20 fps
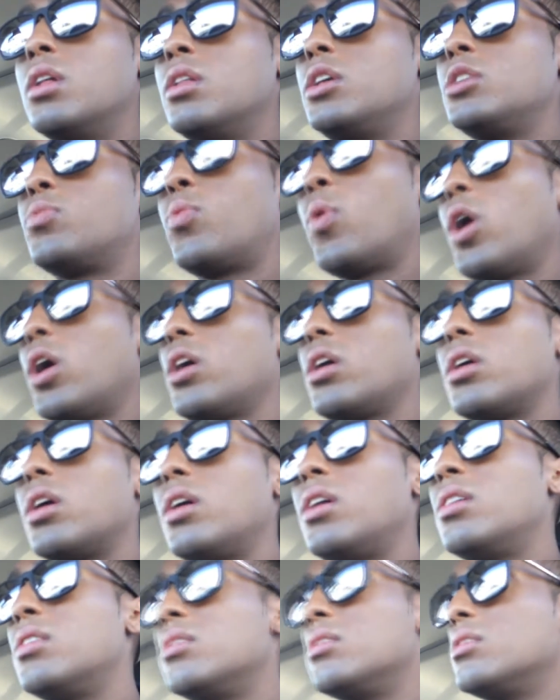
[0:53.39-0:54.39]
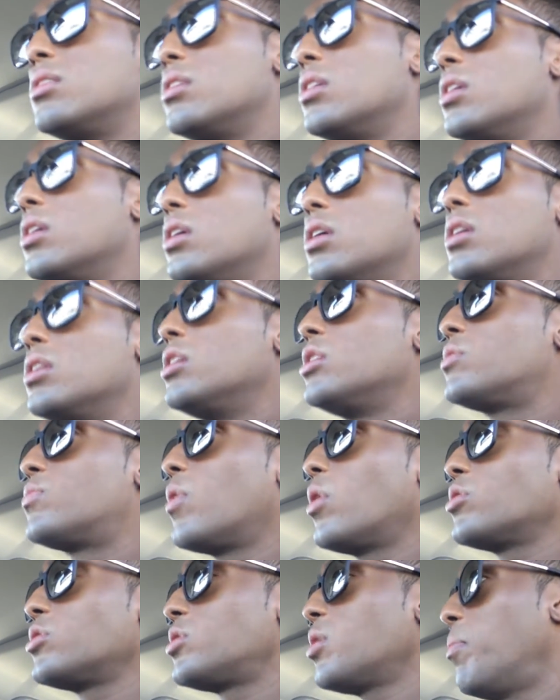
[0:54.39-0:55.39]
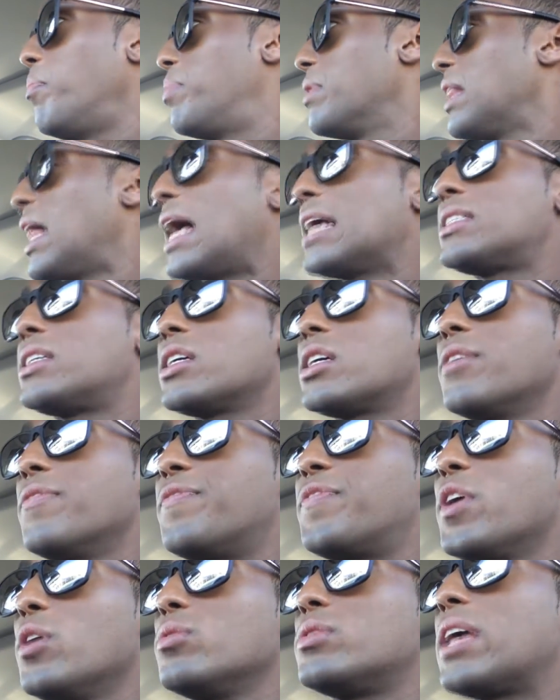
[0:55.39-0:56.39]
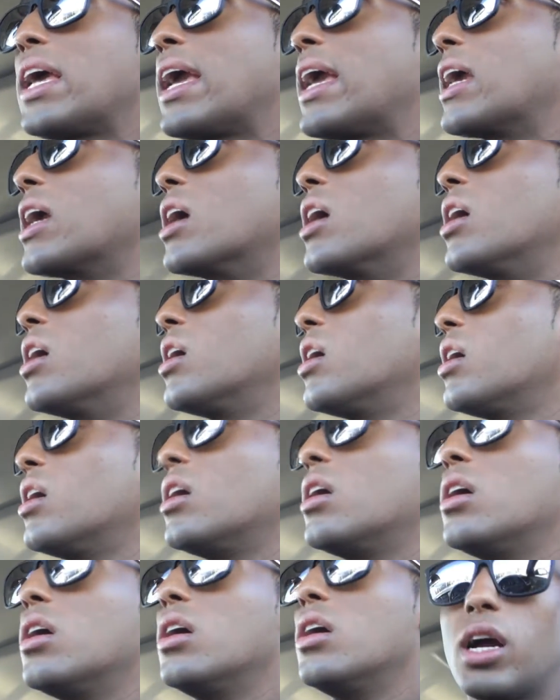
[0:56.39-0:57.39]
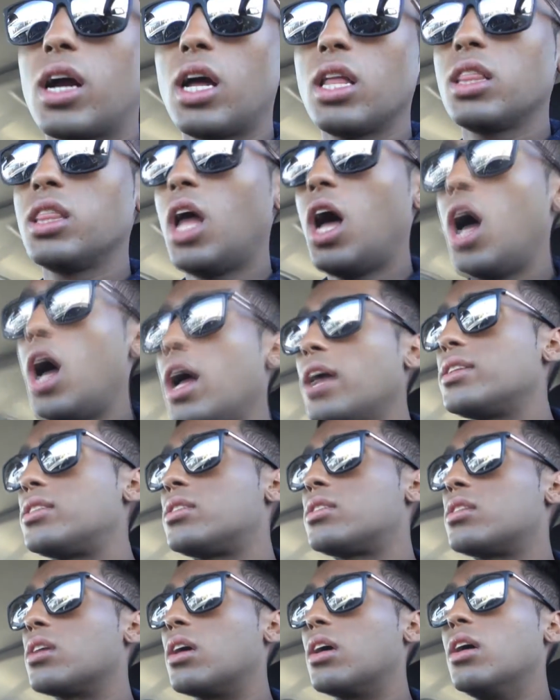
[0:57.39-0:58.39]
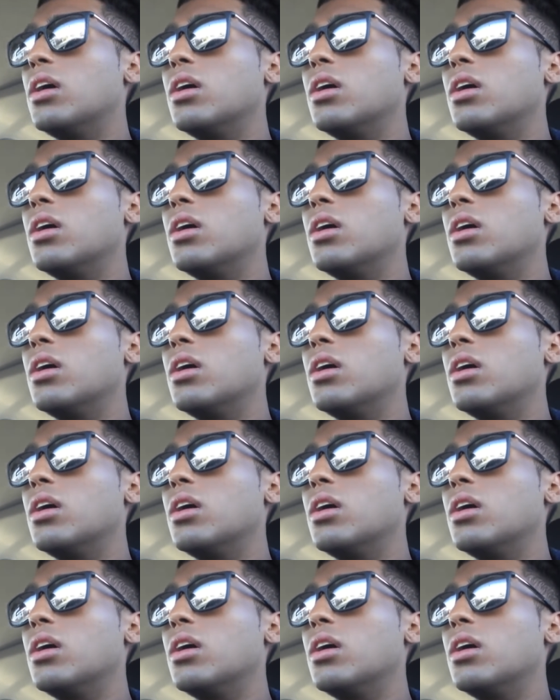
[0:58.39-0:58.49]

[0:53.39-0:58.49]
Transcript: These word, these roads are so blasted confusing. I got lost.